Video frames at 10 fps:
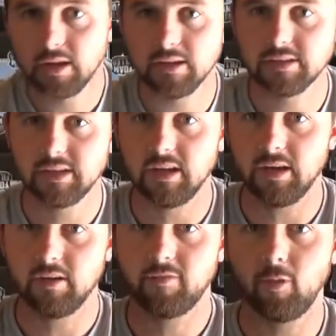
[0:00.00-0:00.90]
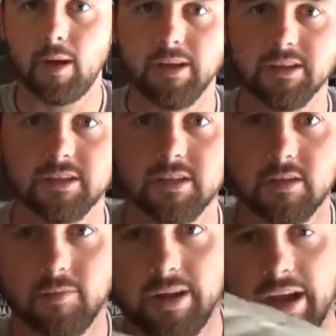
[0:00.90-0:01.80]
is full bodies.
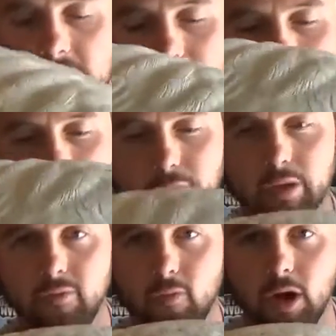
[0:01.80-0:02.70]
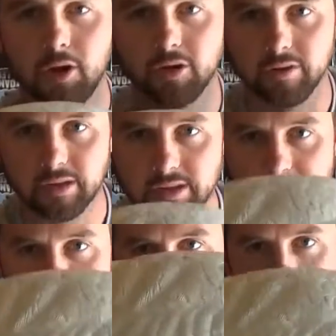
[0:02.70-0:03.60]
We have 300 or 400 of
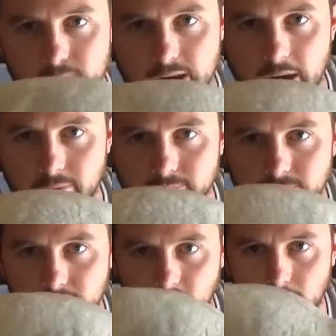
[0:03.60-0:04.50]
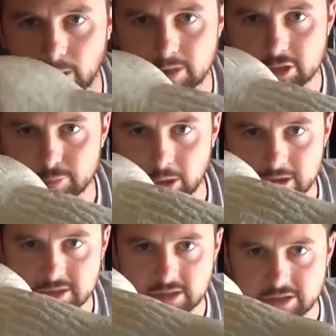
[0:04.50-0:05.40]
these that we put out in our permanent
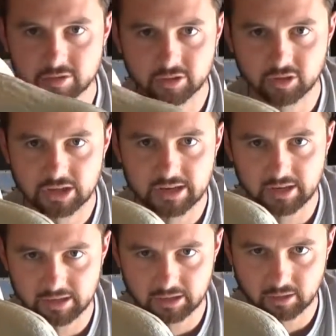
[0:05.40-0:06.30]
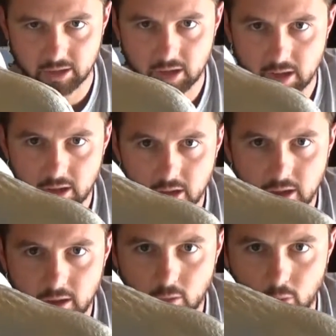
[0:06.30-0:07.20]
spreads. These are the green headgear
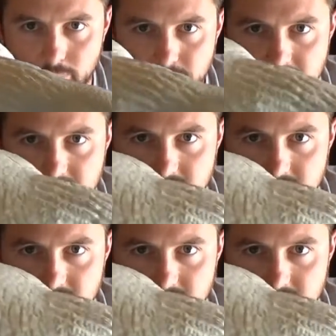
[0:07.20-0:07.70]
one-piece